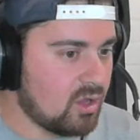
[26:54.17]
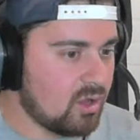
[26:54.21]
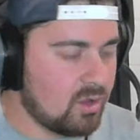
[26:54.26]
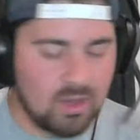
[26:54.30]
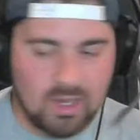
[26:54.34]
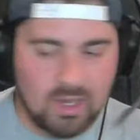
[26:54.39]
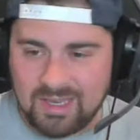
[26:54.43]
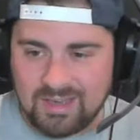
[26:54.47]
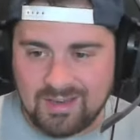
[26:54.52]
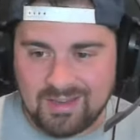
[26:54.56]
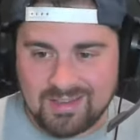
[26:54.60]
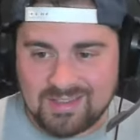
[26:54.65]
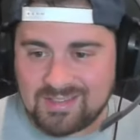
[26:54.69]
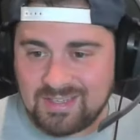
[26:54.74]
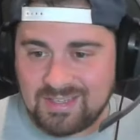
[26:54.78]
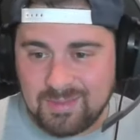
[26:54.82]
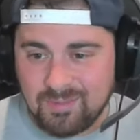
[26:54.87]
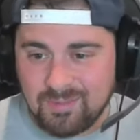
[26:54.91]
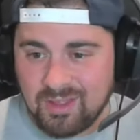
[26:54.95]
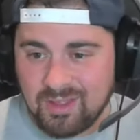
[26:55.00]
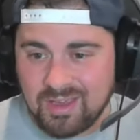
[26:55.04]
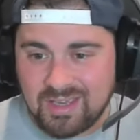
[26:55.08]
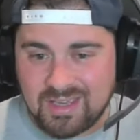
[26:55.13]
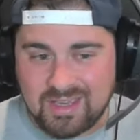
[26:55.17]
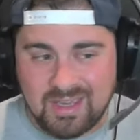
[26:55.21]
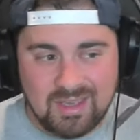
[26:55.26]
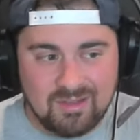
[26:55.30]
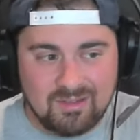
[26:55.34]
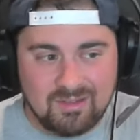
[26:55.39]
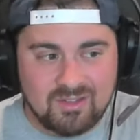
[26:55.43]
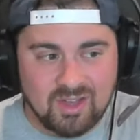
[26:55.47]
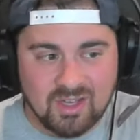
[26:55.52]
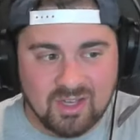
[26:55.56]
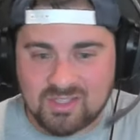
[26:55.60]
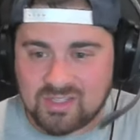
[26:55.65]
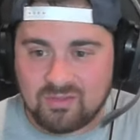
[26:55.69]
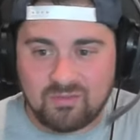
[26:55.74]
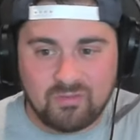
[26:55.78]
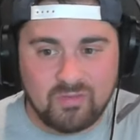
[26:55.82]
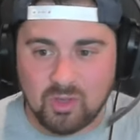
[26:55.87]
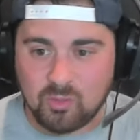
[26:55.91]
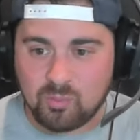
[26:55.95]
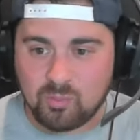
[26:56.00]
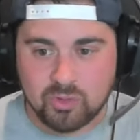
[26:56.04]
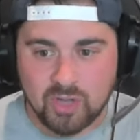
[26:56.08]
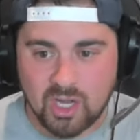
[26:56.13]
And it seemed like he doesn't
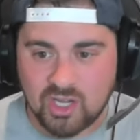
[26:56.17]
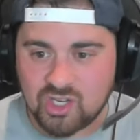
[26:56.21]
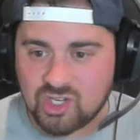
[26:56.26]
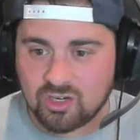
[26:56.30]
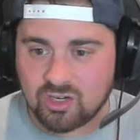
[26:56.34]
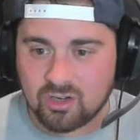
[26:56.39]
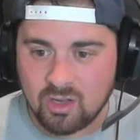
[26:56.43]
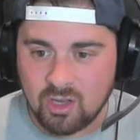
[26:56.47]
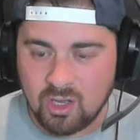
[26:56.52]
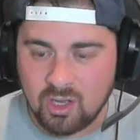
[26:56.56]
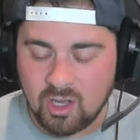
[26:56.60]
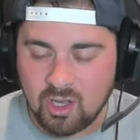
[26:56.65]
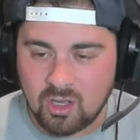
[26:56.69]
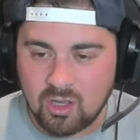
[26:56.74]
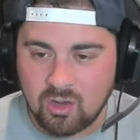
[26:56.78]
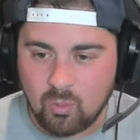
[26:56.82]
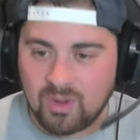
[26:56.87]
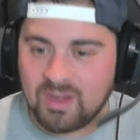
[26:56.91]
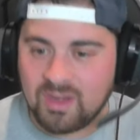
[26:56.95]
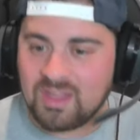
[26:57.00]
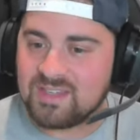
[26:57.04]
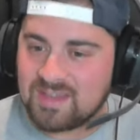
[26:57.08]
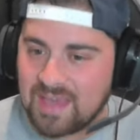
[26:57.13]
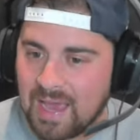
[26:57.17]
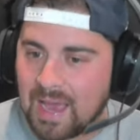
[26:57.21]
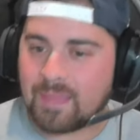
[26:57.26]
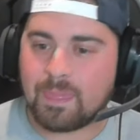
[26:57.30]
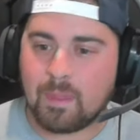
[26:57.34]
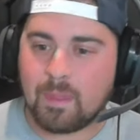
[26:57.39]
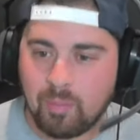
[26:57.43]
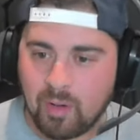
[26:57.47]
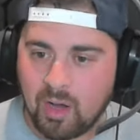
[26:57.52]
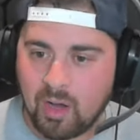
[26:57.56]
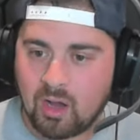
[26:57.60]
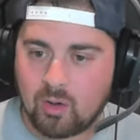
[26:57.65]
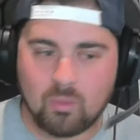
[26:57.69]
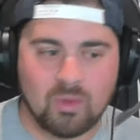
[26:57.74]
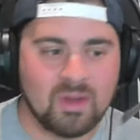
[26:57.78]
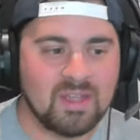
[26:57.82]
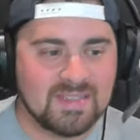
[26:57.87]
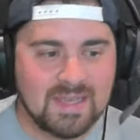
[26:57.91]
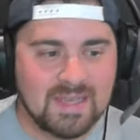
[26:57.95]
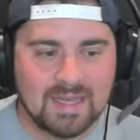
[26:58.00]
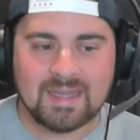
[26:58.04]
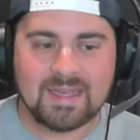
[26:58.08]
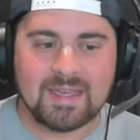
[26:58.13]
feel pressure when he's got the puck, when
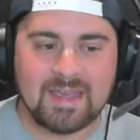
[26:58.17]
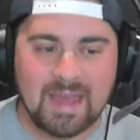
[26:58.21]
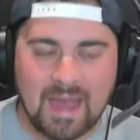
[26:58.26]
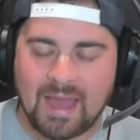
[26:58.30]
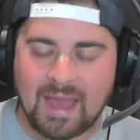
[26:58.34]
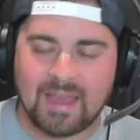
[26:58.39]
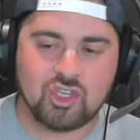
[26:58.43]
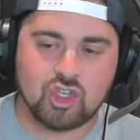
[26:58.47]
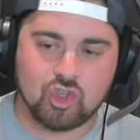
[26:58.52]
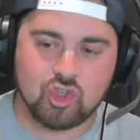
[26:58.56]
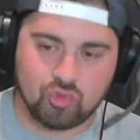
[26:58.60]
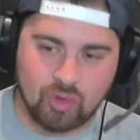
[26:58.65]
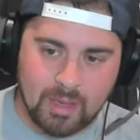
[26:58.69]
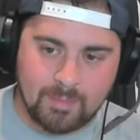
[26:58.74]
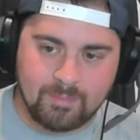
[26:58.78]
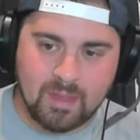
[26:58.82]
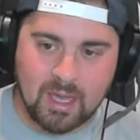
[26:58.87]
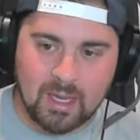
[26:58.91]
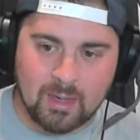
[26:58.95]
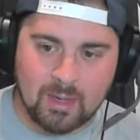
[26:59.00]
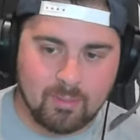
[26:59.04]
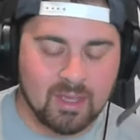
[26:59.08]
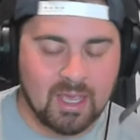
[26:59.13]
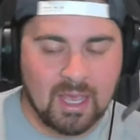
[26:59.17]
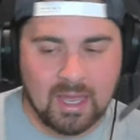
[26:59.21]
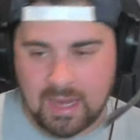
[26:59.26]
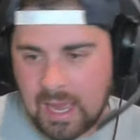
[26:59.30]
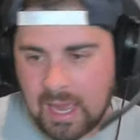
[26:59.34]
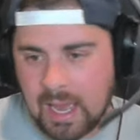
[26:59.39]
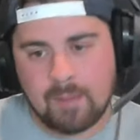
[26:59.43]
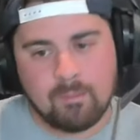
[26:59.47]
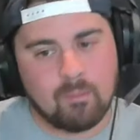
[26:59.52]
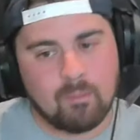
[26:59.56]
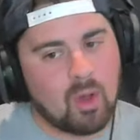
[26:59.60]
he's got a guy draped on him. Again, I'm